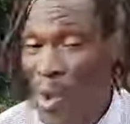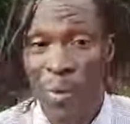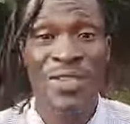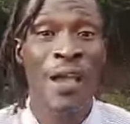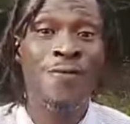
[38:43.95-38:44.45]

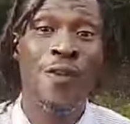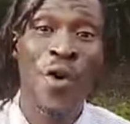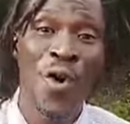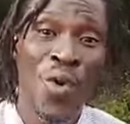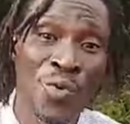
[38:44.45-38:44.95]
Who's say for
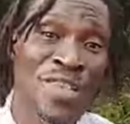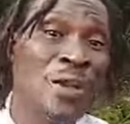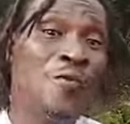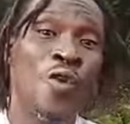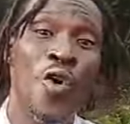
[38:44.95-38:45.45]
go, who's say
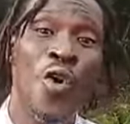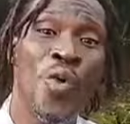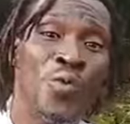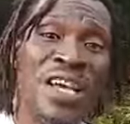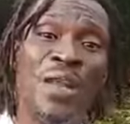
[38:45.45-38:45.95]
not for go,
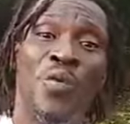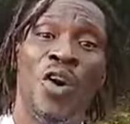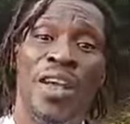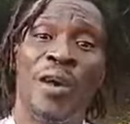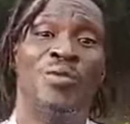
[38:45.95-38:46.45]
who's say the
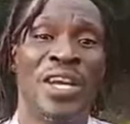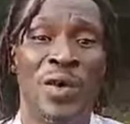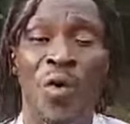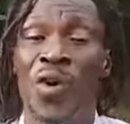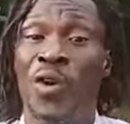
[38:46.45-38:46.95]
war day, who's say
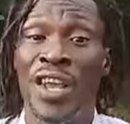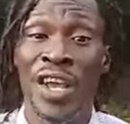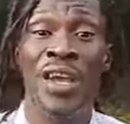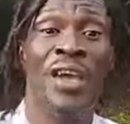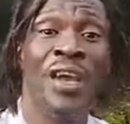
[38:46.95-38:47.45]
the one all day,